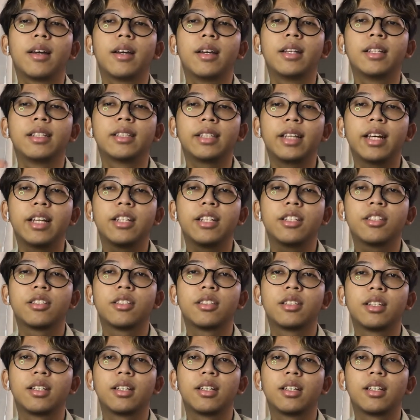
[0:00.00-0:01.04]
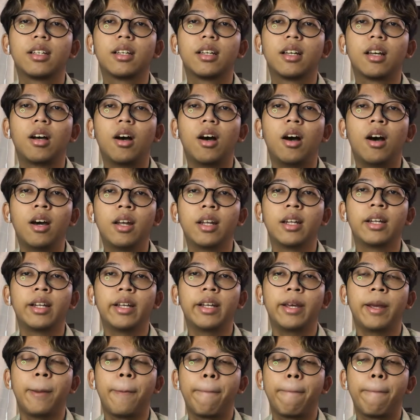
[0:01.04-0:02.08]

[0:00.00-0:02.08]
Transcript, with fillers: instance only.